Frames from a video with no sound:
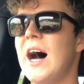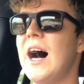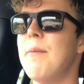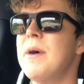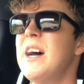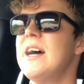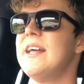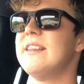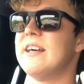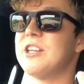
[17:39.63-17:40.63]

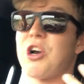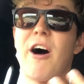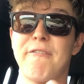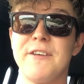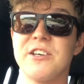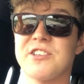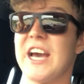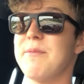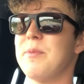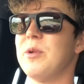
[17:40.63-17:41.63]
The car feels
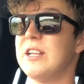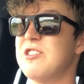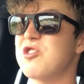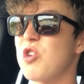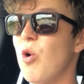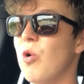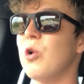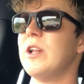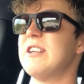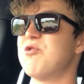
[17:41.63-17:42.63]
capable, it's
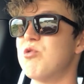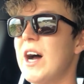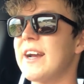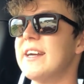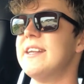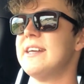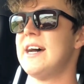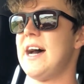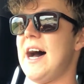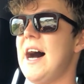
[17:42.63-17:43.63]
tall, it's rugged,
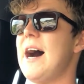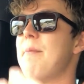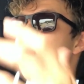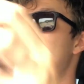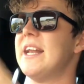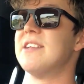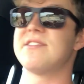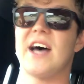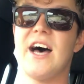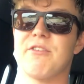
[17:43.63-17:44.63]
and
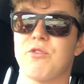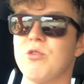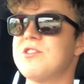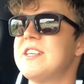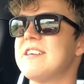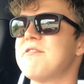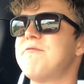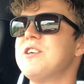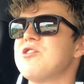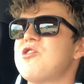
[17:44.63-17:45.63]
inside, of course, it
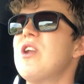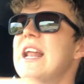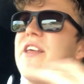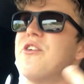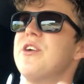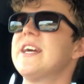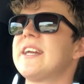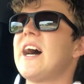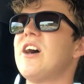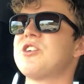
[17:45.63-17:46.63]
doesn't feel so leathery
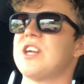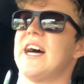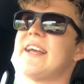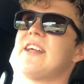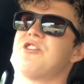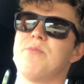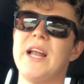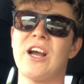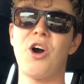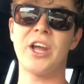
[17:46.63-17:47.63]
and couch-like that you'd
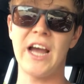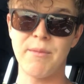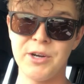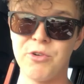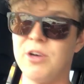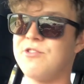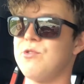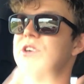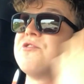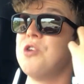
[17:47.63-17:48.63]
be like, okay, I'm in a Rolls Royce.